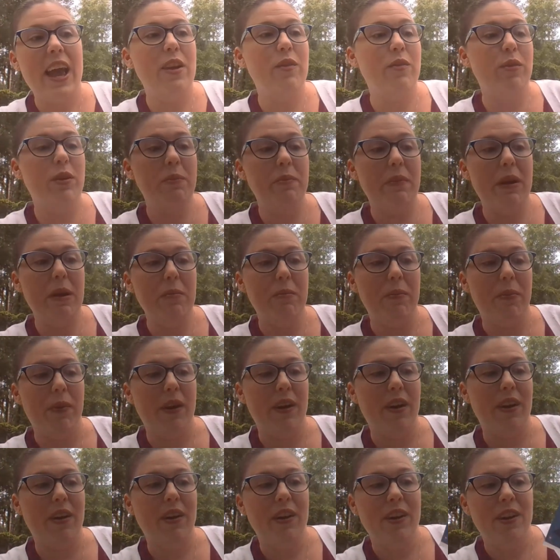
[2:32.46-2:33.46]
And
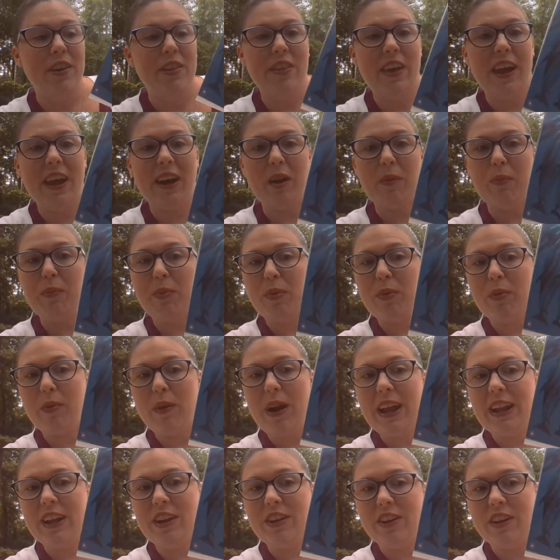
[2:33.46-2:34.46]
remember that a
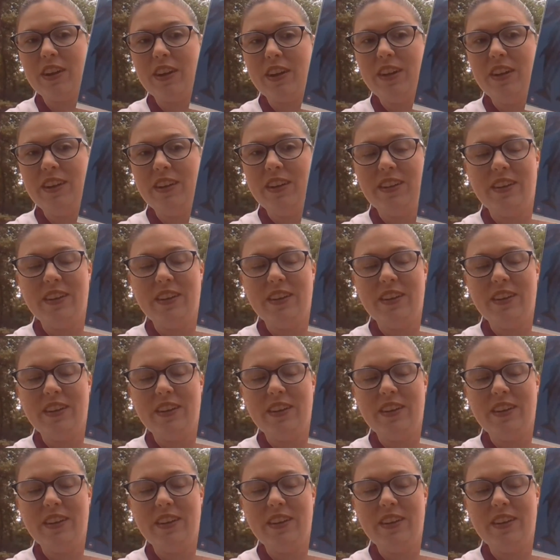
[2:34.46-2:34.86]
predator